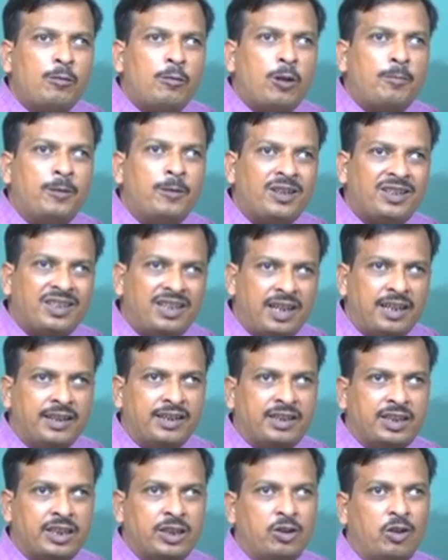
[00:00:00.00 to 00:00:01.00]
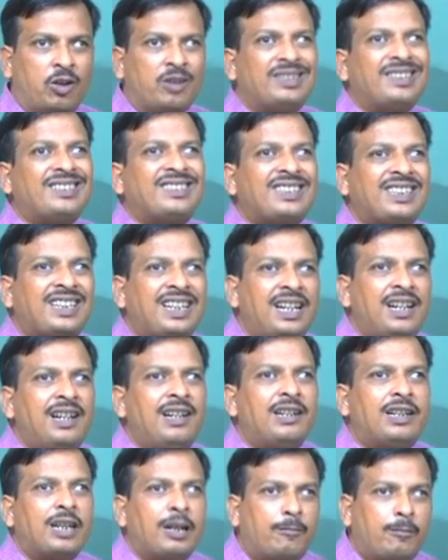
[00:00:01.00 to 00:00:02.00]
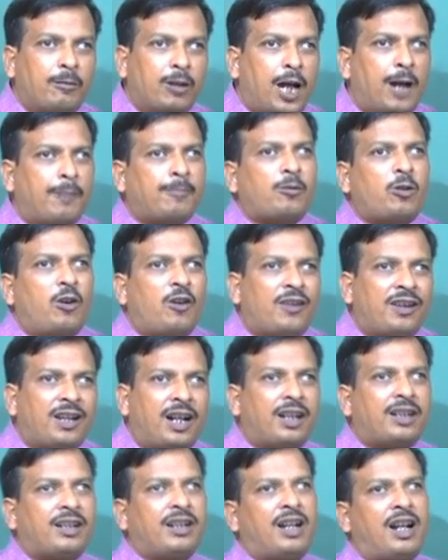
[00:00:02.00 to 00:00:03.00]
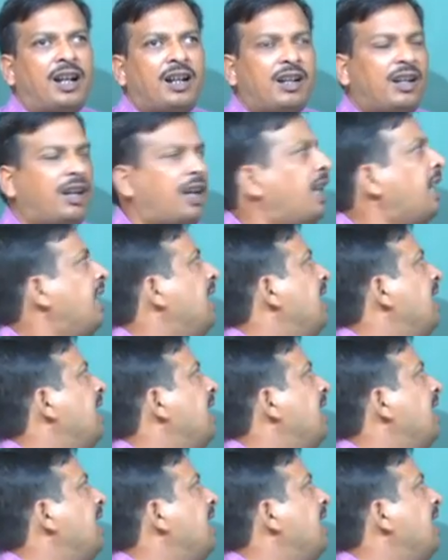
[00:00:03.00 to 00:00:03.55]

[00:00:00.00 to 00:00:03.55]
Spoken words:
proficiency or the skill developed on that learner